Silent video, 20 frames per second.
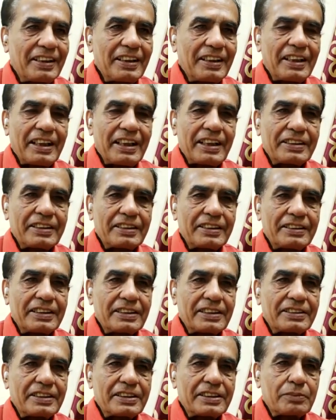and he
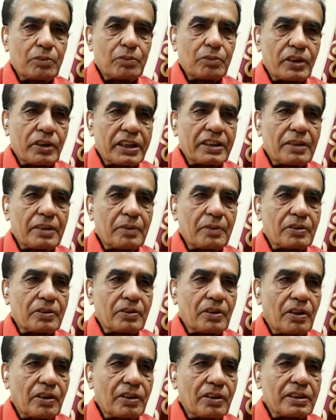has spoken about
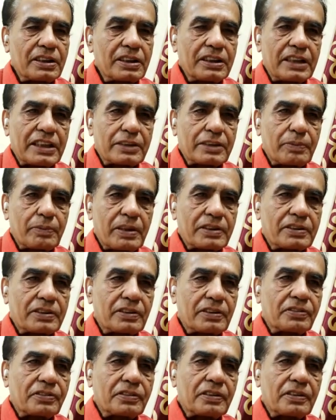all the aspects
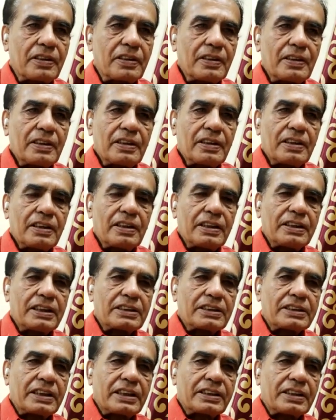of
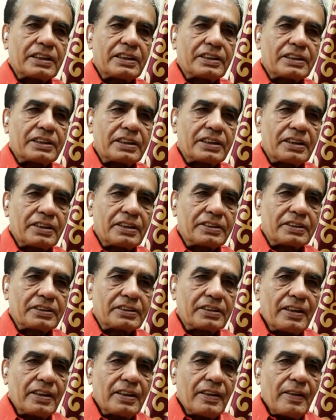India Central Asia relations.